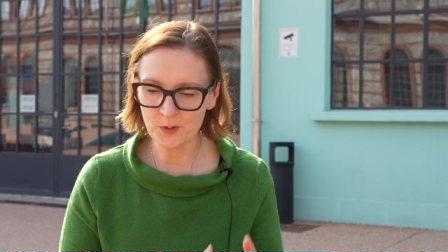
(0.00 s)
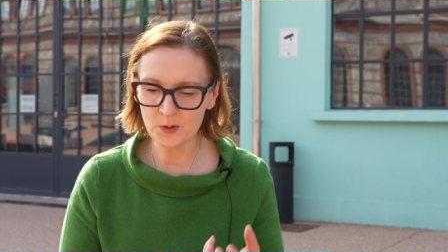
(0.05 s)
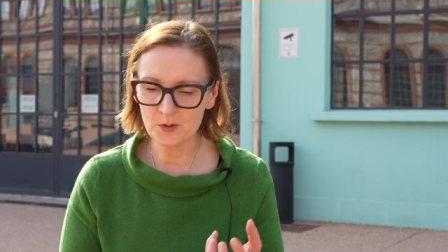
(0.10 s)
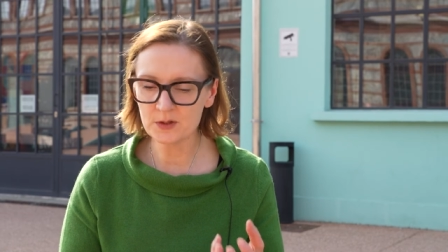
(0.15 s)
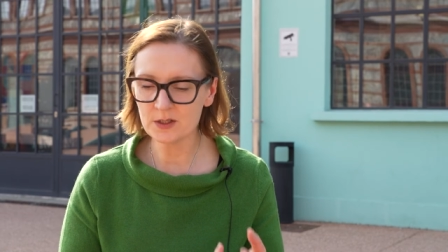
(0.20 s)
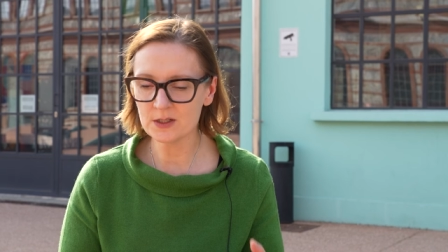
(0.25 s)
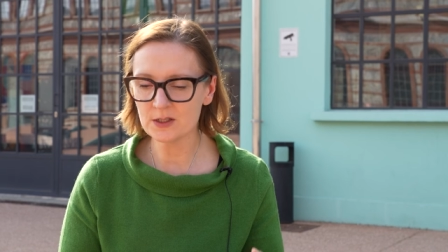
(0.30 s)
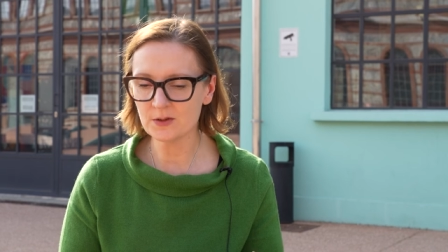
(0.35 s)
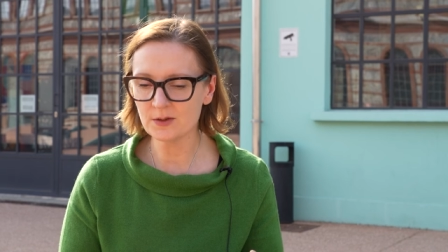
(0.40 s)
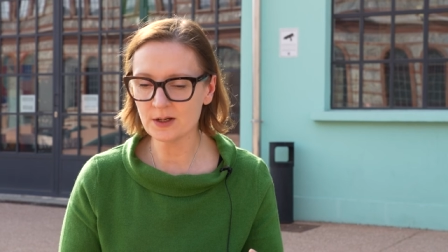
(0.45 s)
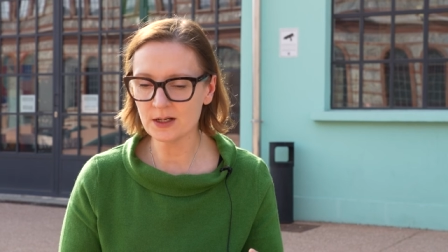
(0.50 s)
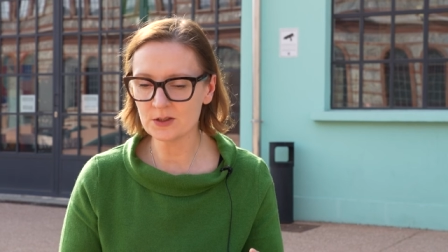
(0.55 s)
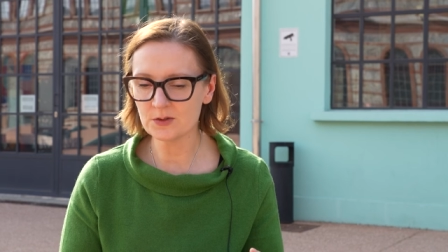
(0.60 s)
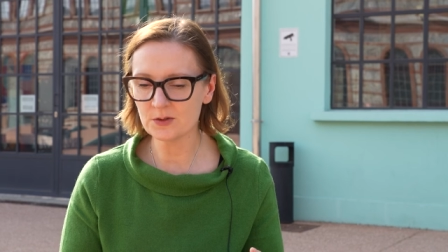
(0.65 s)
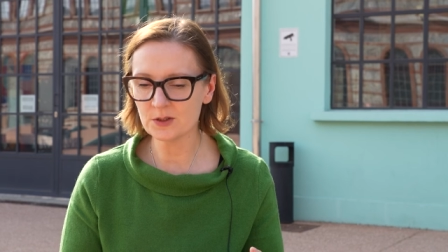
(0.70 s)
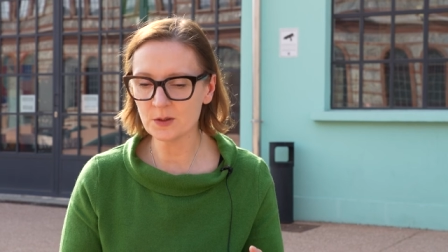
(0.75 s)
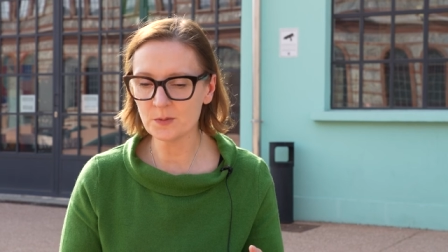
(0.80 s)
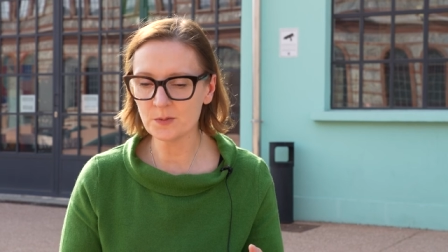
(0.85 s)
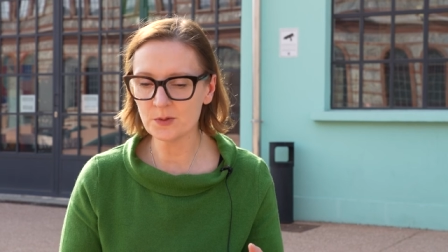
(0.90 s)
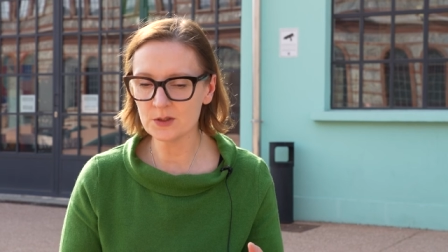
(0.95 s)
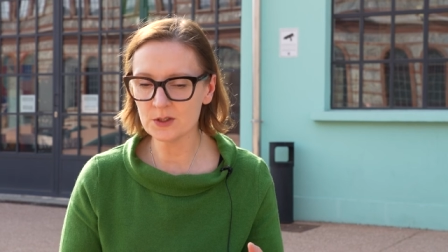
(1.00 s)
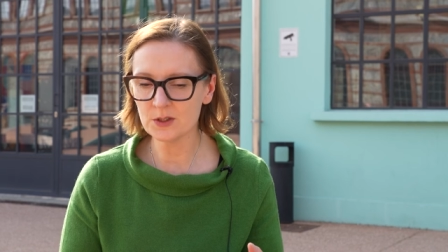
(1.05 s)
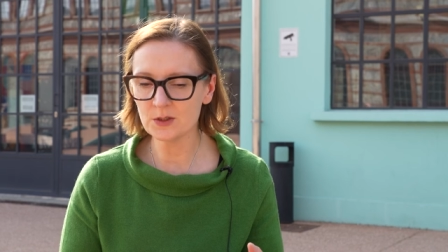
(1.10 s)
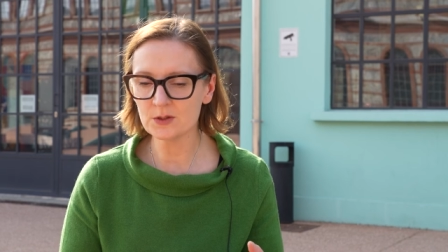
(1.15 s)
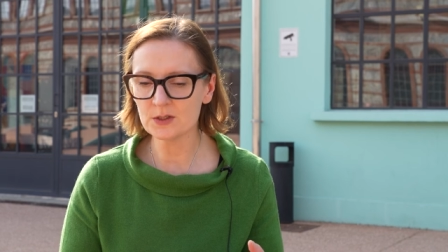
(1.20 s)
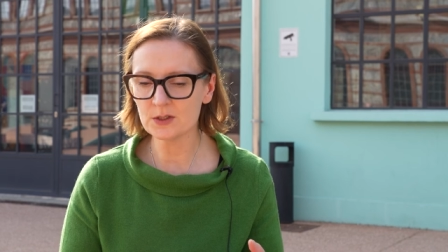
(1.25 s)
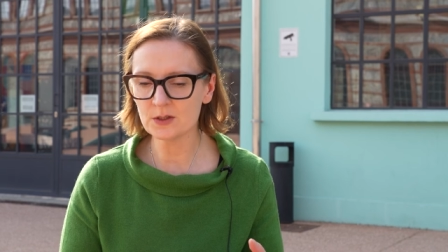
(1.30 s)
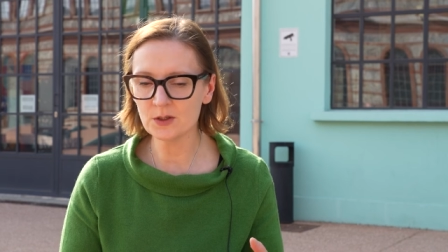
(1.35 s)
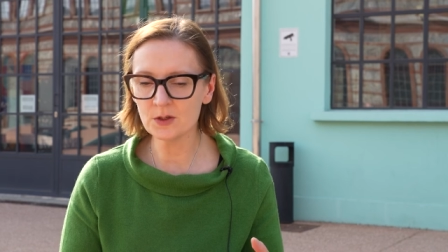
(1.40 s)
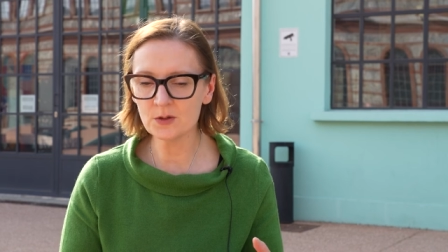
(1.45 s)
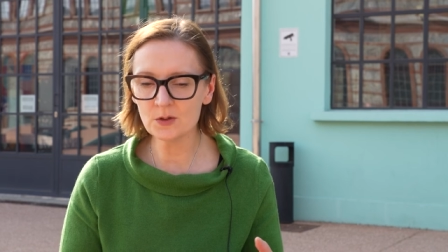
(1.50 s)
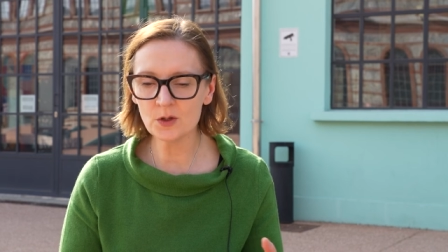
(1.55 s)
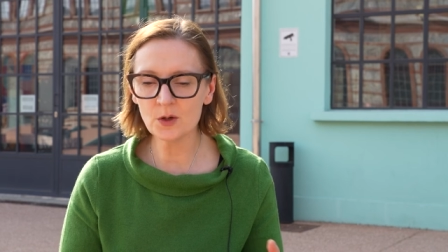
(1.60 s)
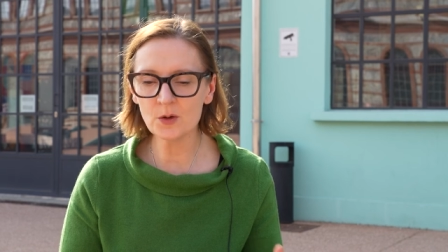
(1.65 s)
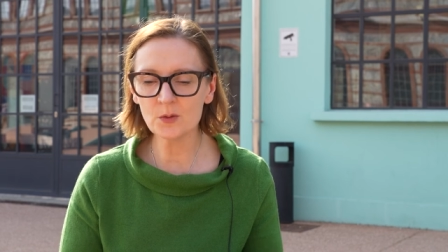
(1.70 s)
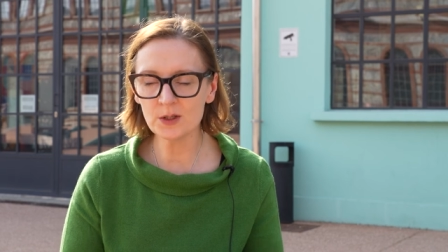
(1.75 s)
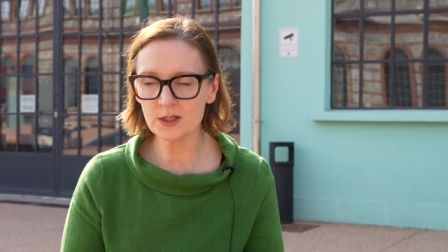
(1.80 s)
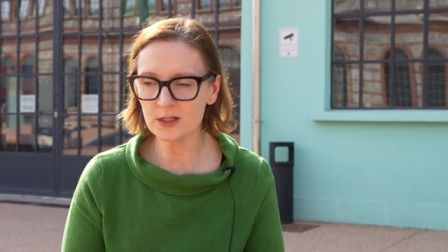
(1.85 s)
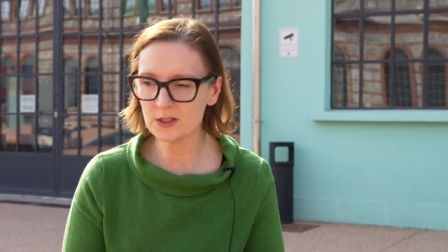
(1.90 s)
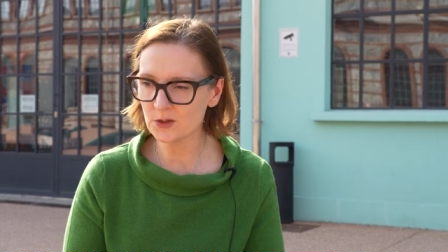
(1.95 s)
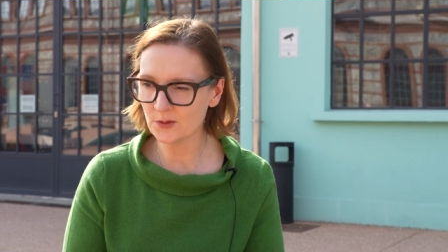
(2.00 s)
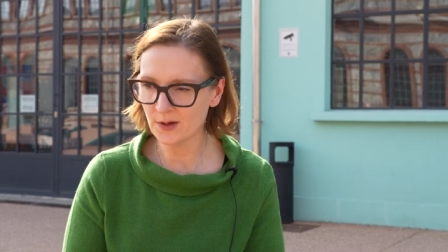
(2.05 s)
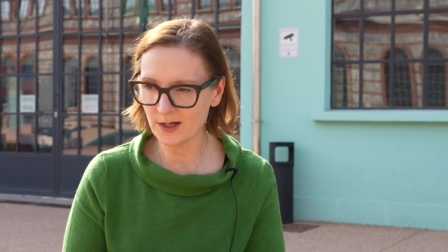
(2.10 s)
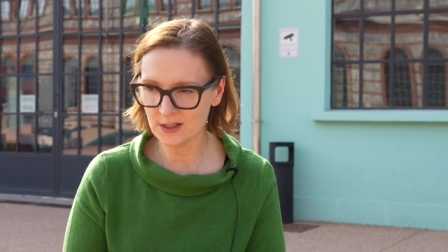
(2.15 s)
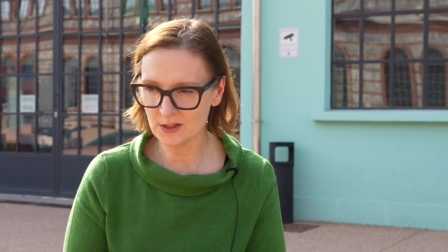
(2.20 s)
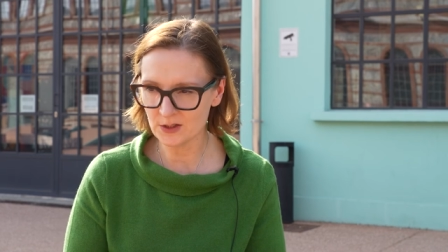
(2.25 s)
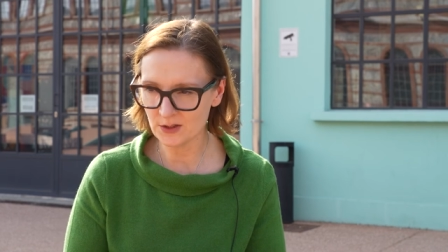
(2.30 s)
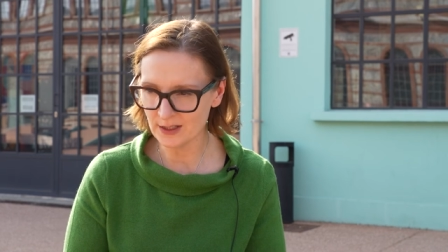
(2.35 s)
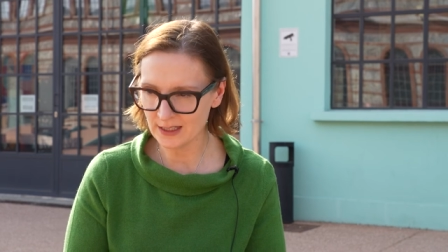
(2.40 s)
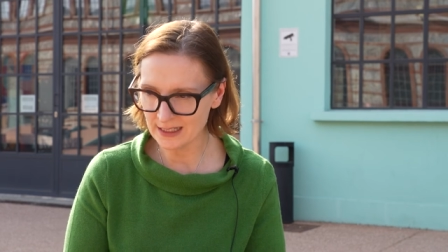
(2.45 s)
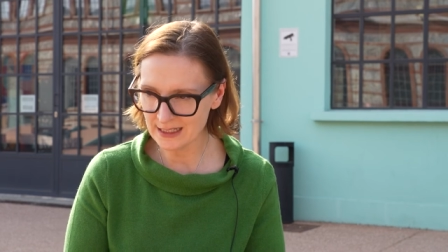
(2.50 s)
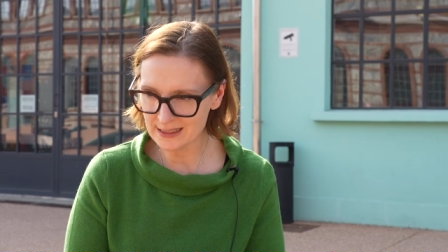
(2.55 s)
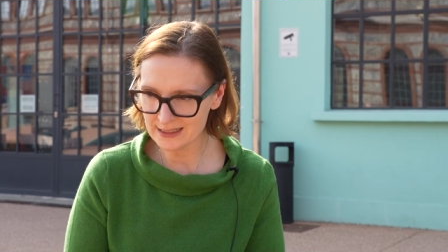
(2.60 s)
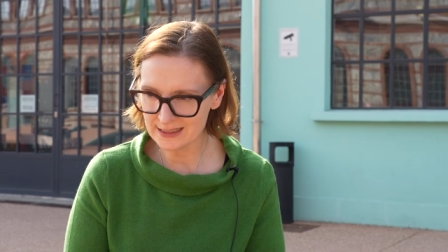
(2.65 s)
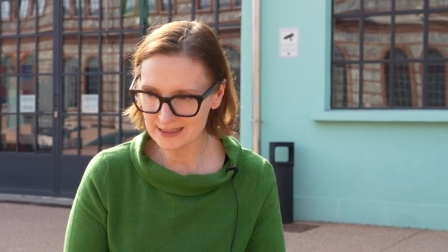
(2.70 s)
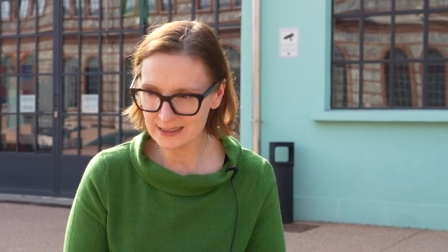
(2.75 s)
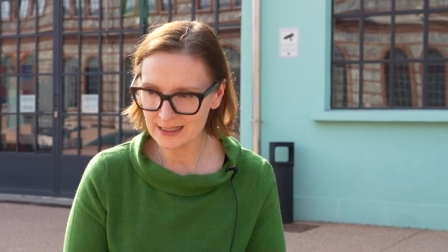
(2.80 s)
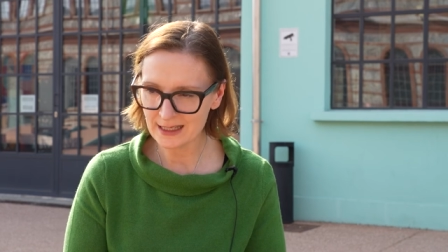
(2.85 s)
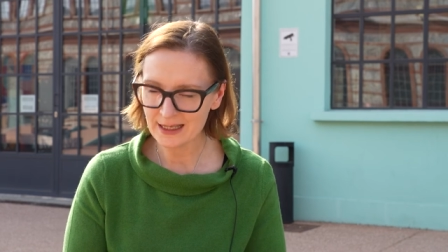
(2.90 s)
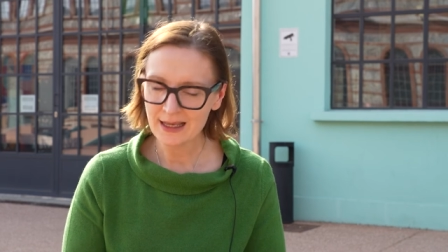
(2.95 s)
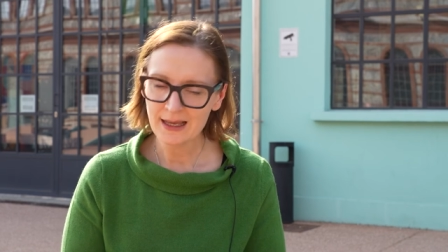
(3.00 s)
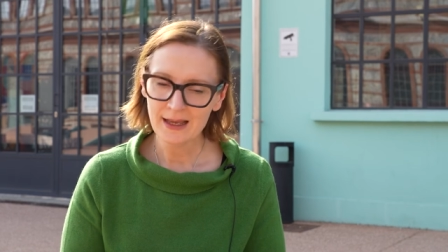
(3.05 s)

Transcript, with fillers: both a director and a producer, you know what a director needs,